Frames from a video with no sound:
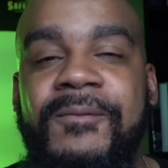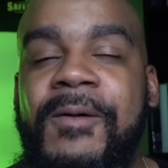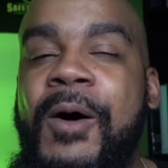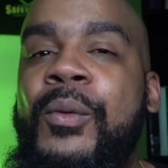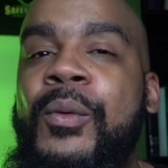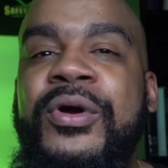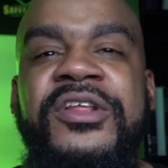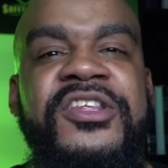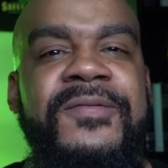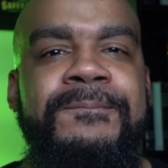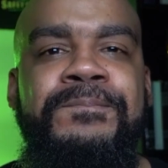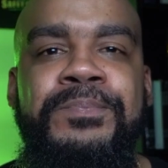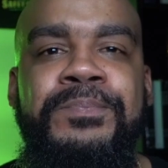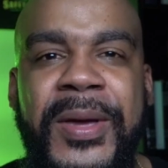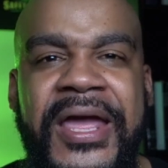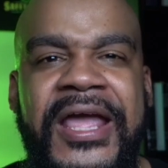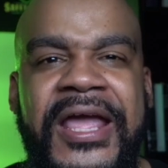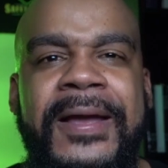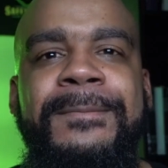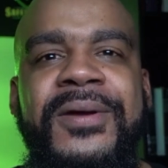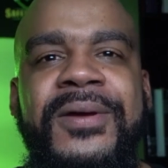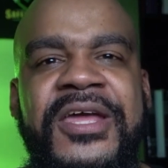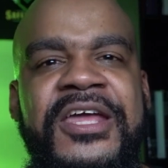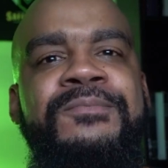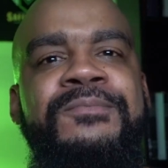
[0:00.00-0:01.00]
I wanted to
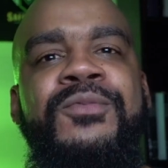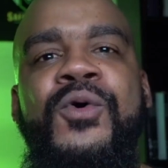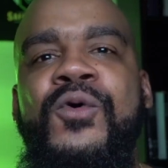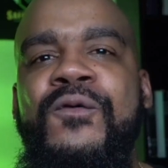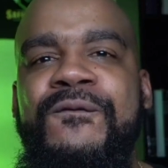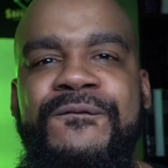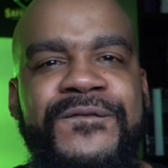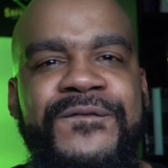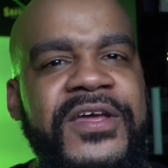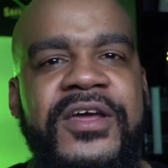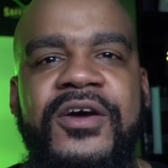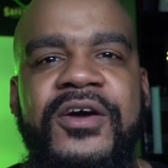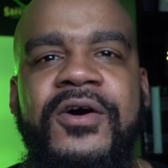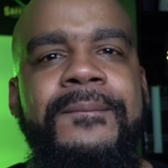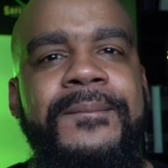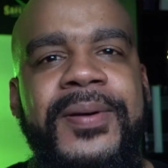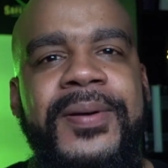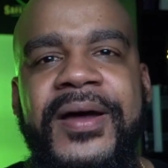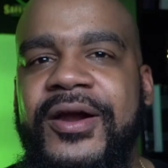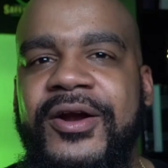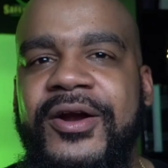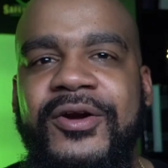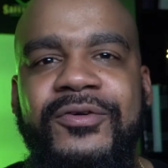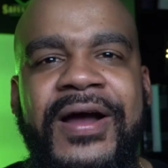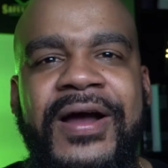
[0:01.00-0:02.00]
make people feel
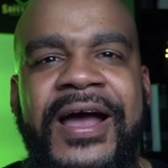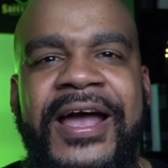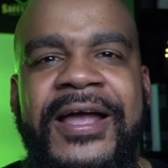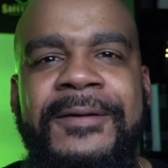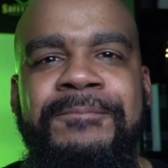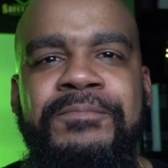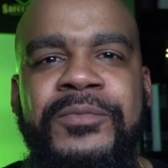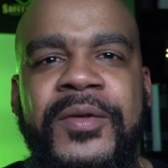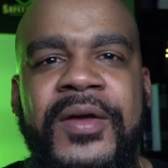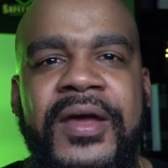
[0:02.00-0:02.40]
better, right?